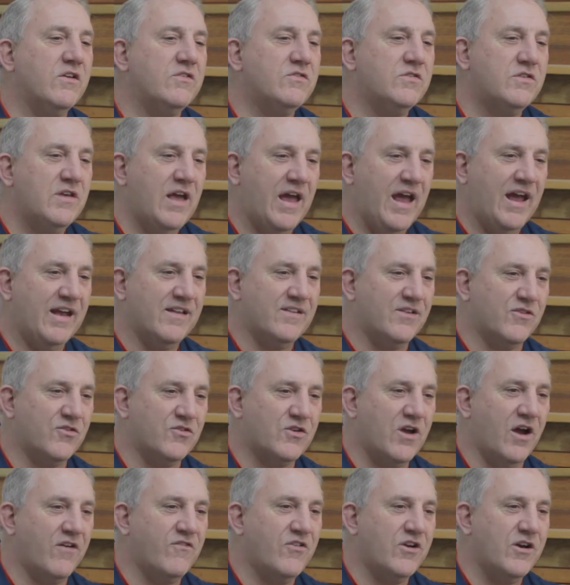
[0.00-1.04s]
us at
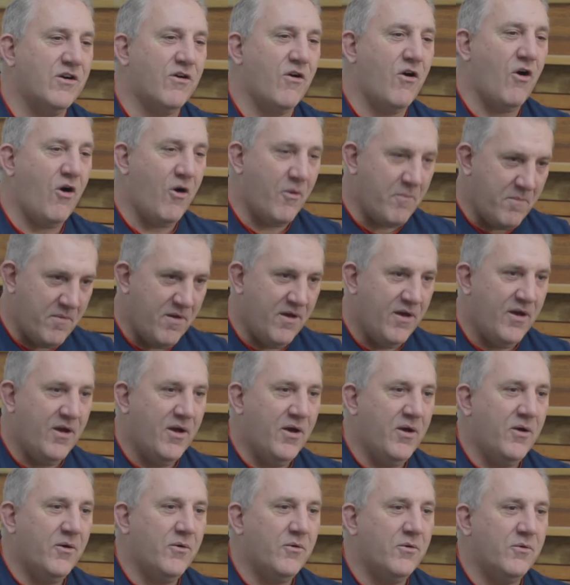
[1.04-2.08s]
Discover Your Home.
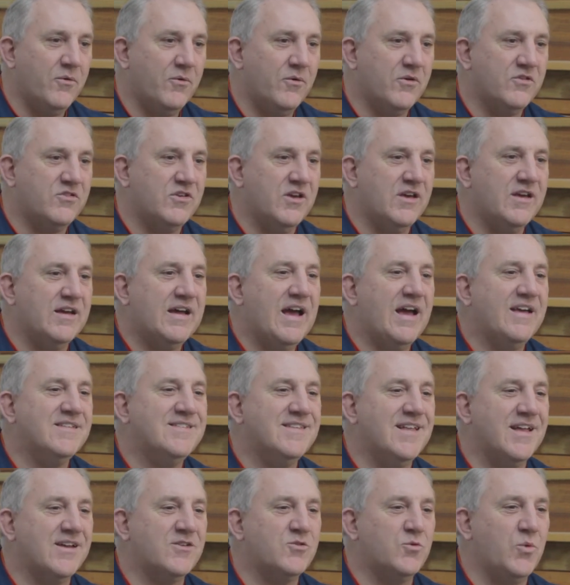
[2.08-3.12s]
We'll see you
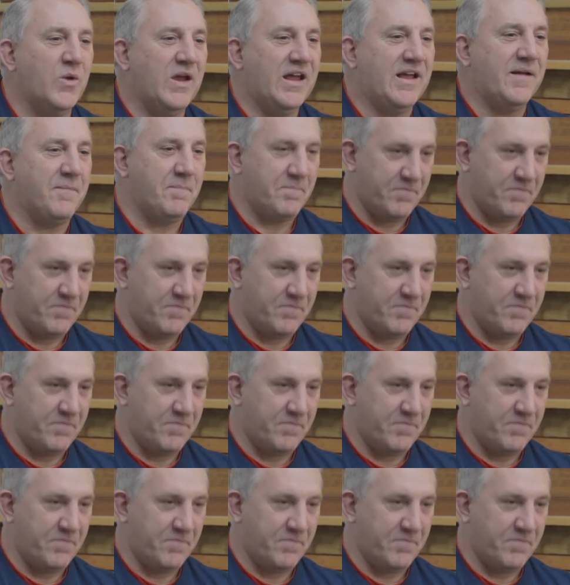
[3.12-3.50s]
guys next week.